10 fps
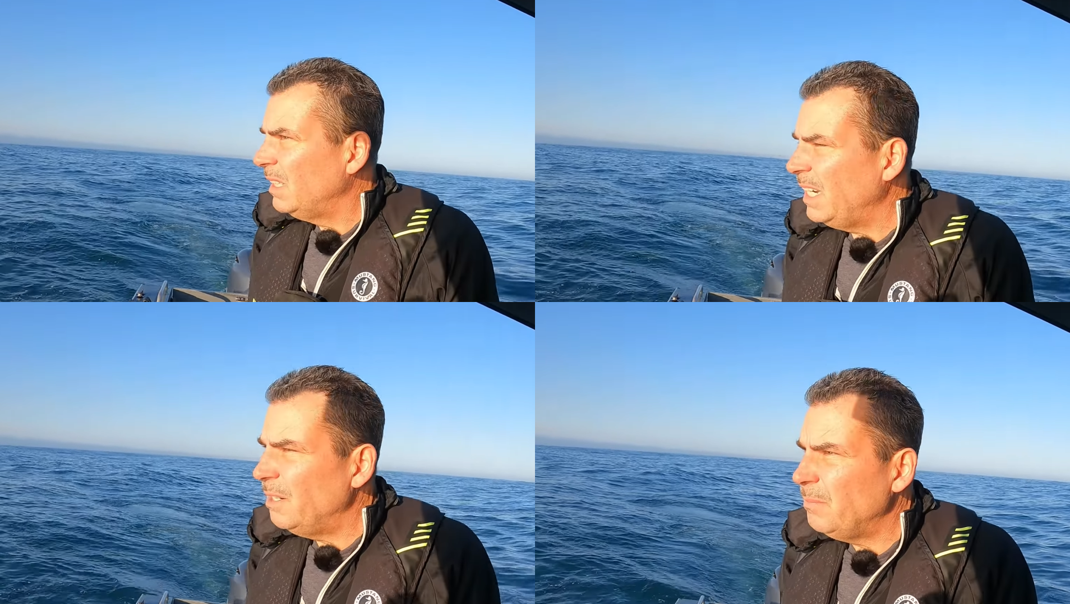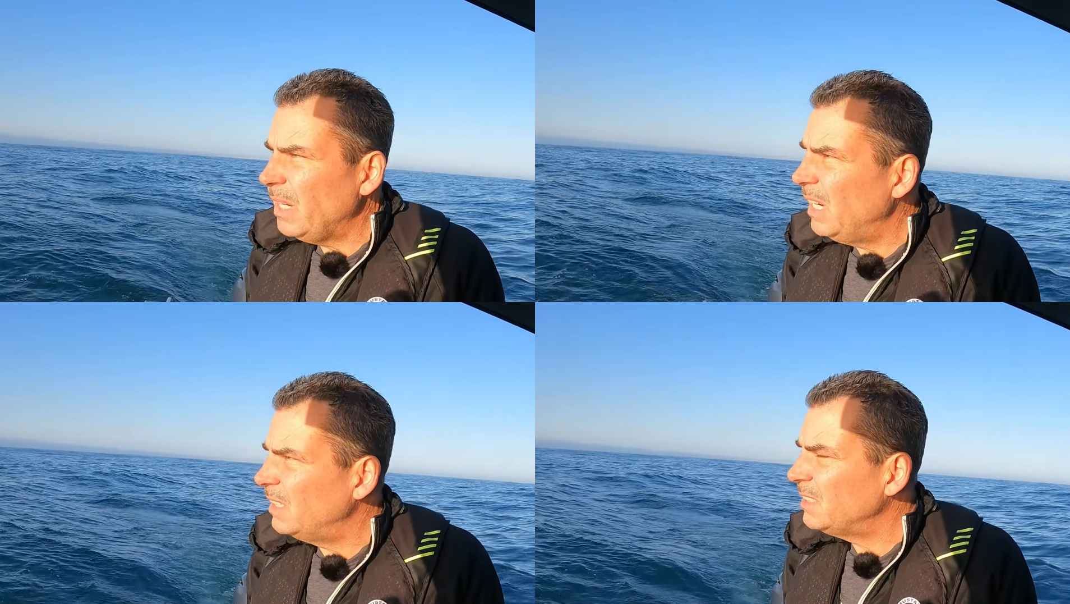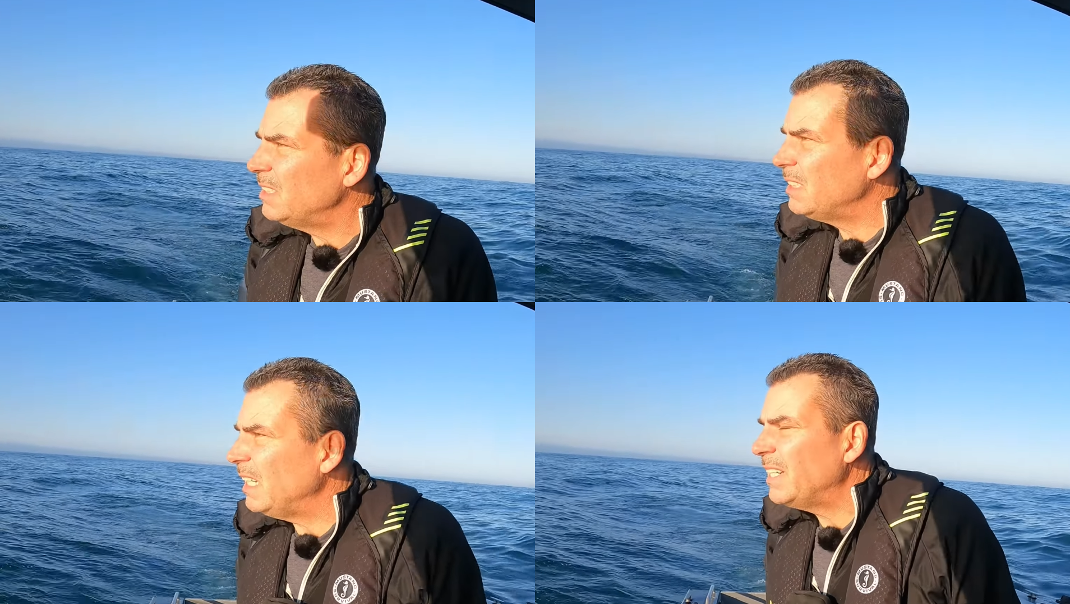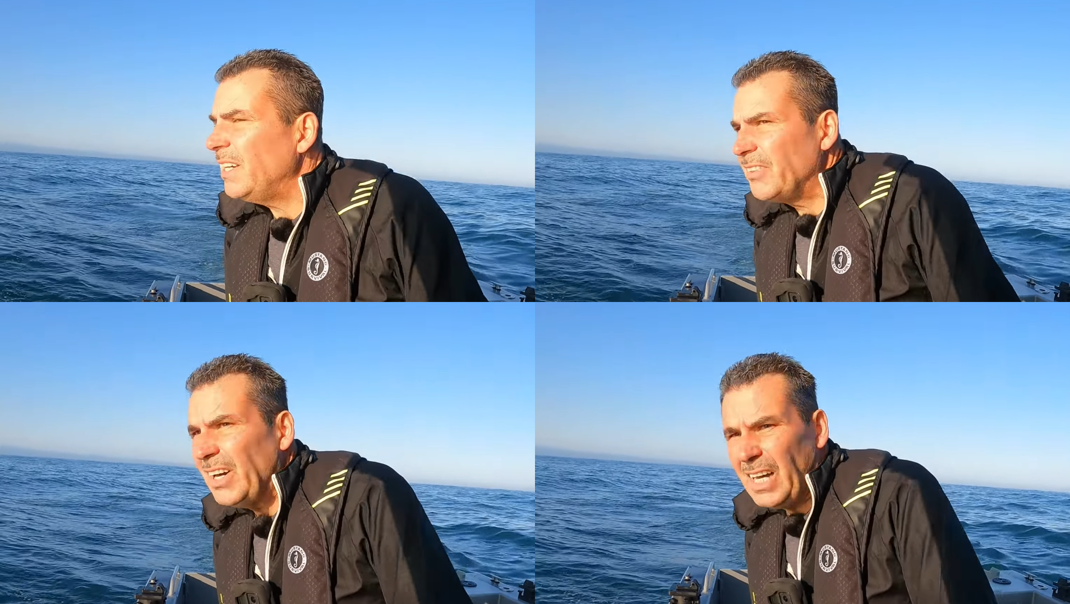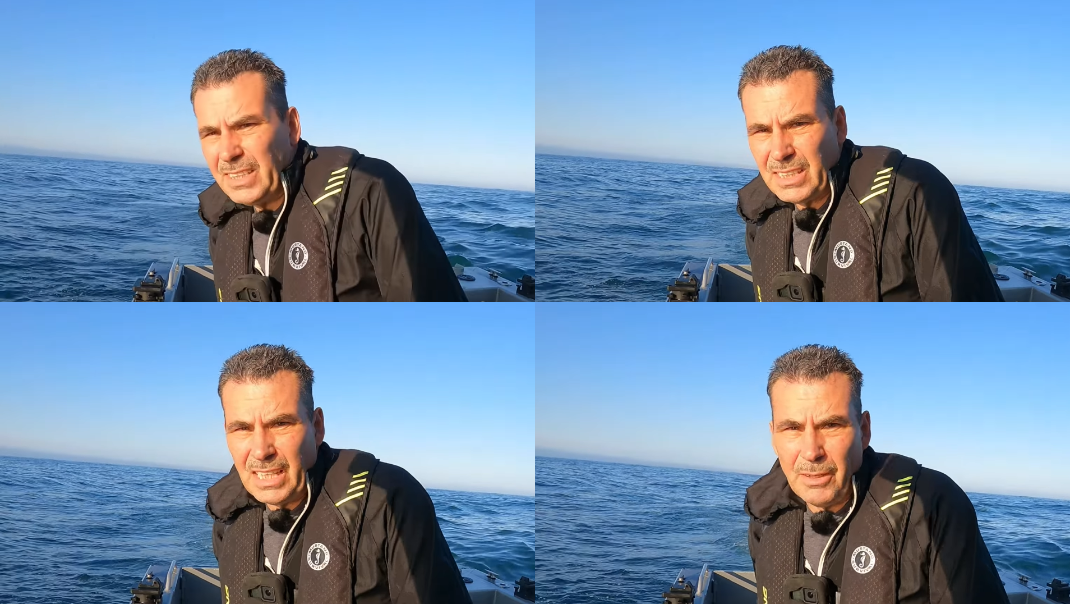Yep, just like I thought,
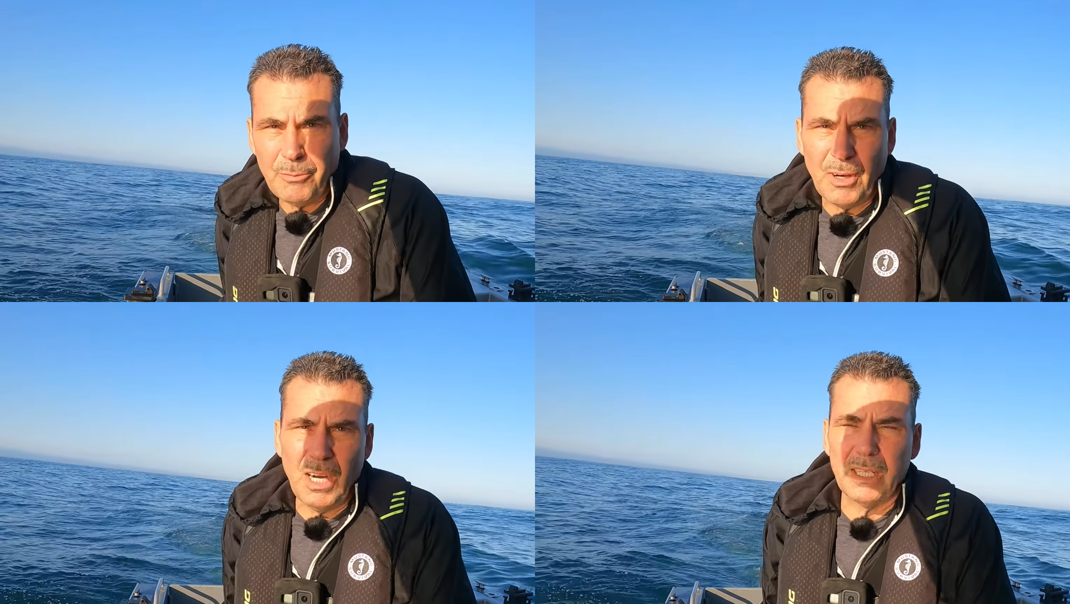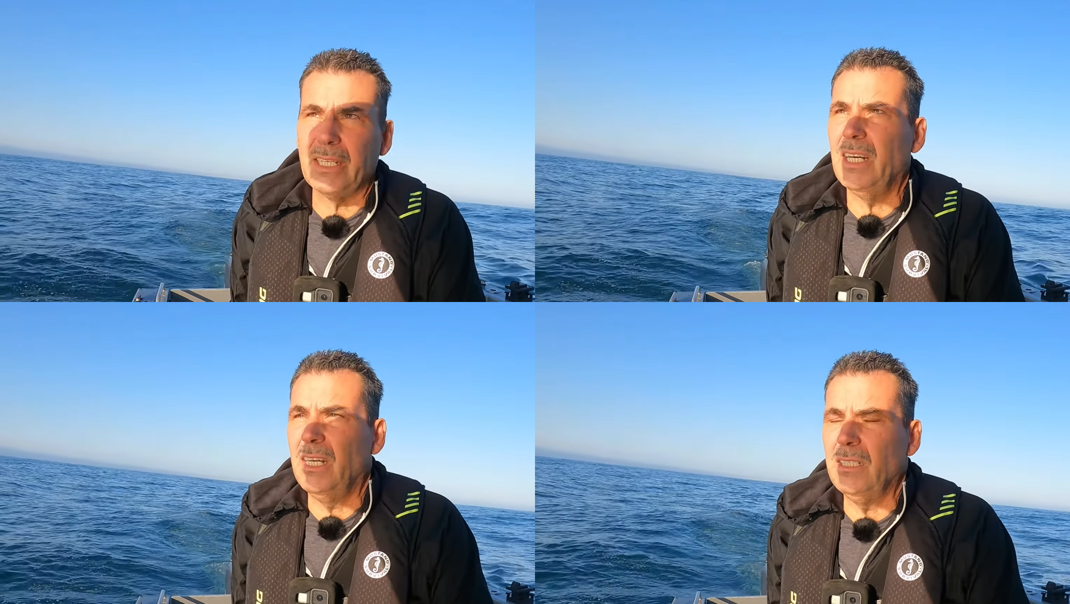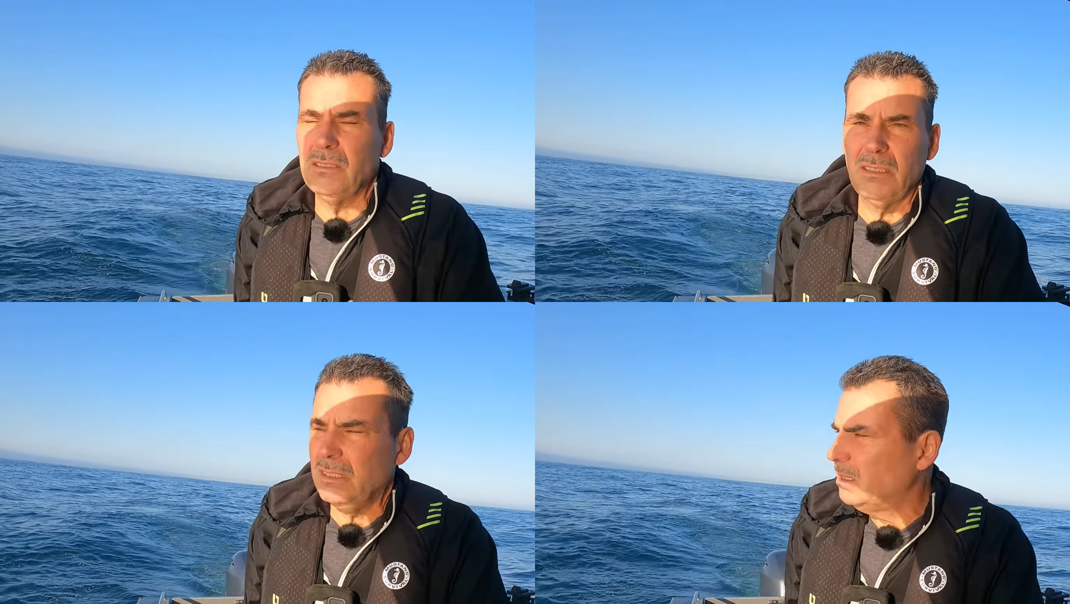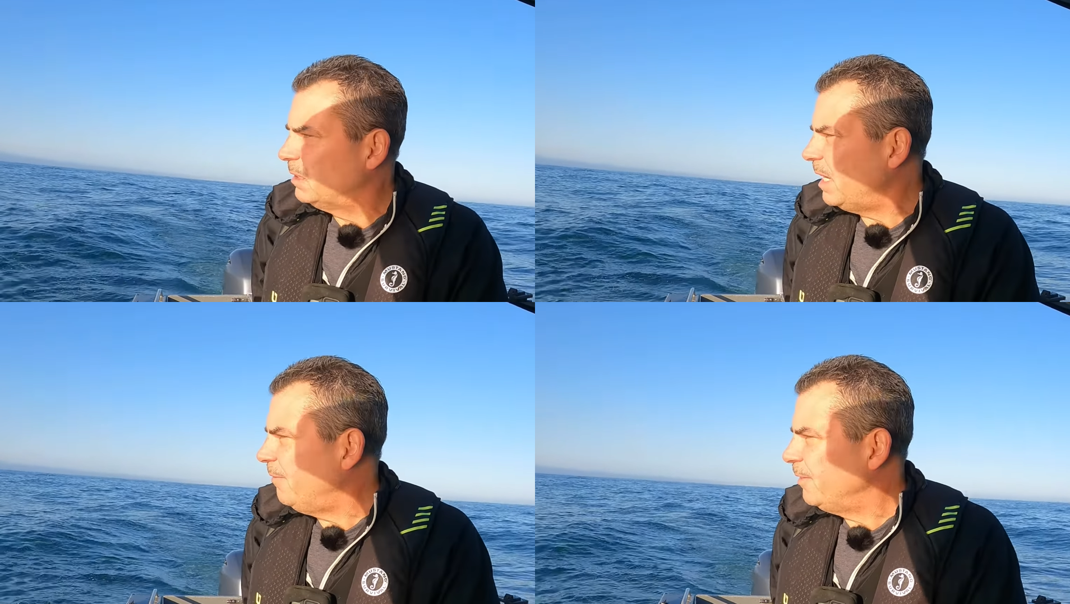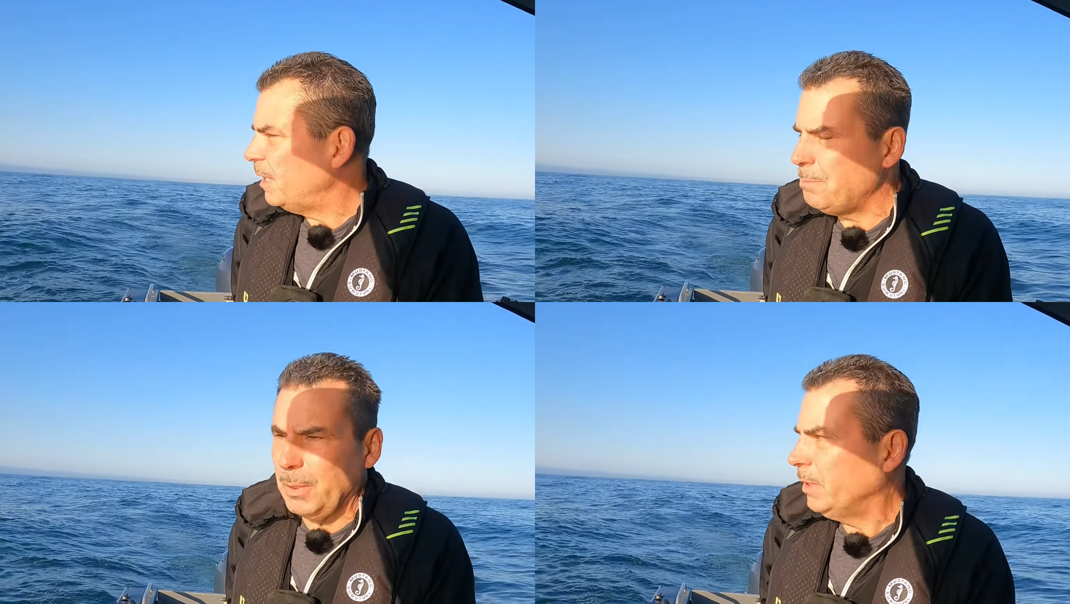that fog
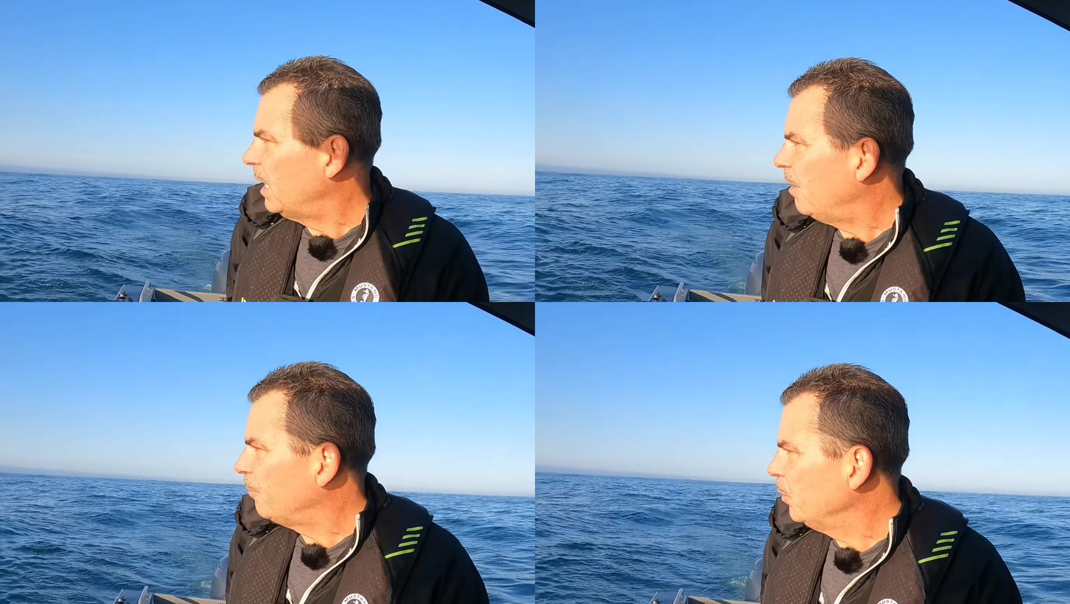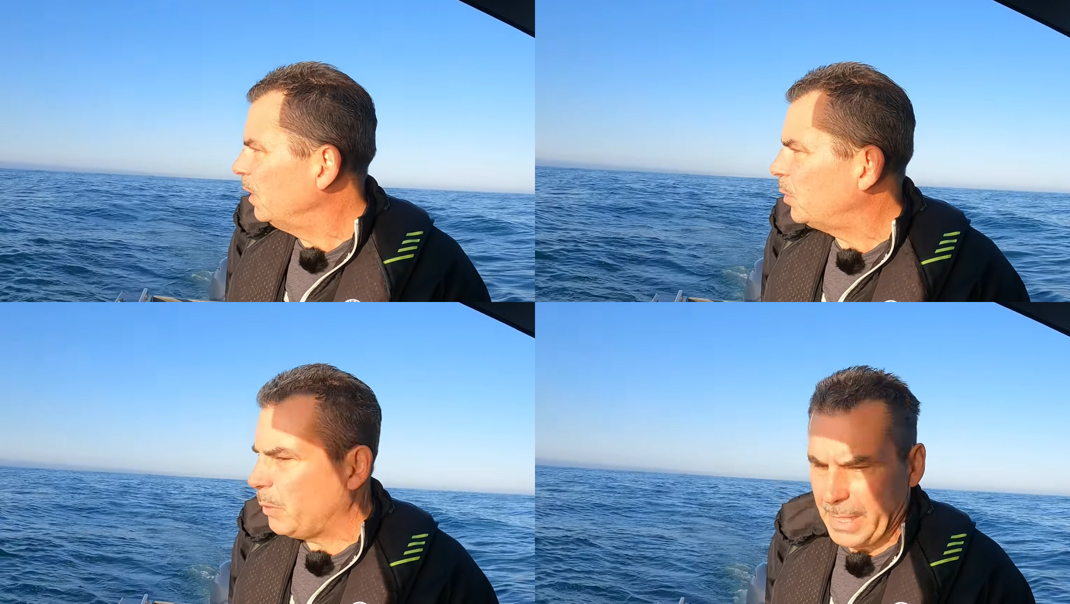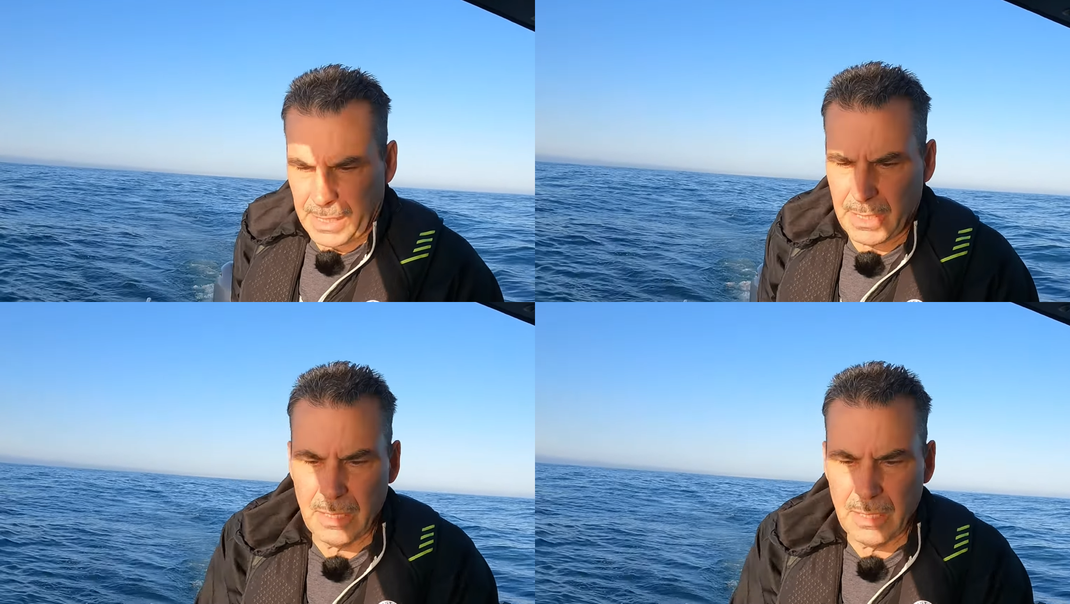definitely burned off real quick.